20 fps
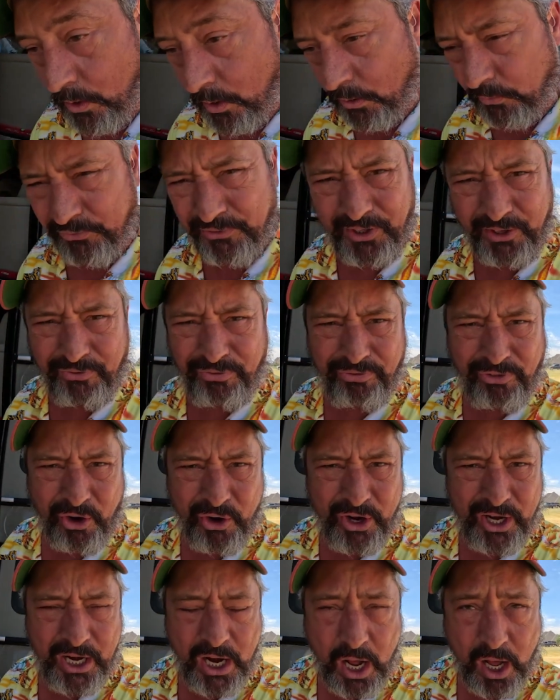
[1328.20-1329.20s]
it was like
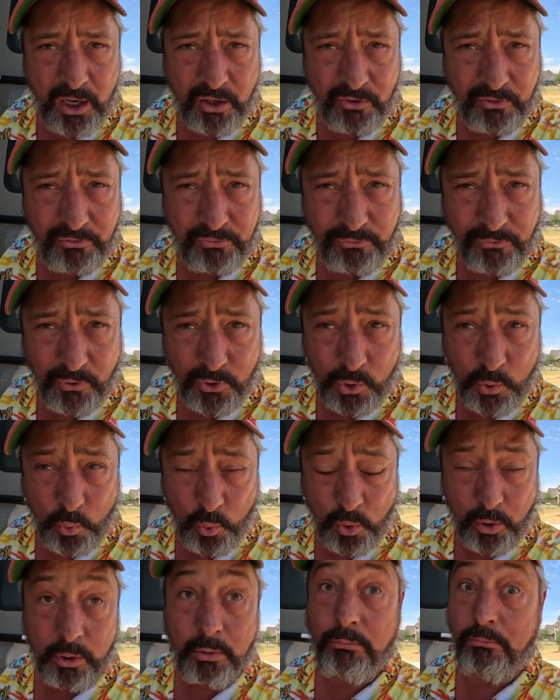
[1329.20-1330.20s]
thirty dollars for a
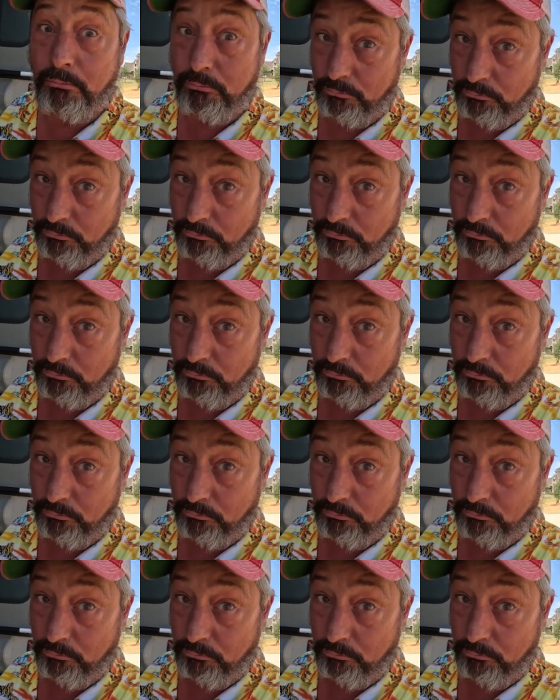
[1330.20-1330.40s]
quart.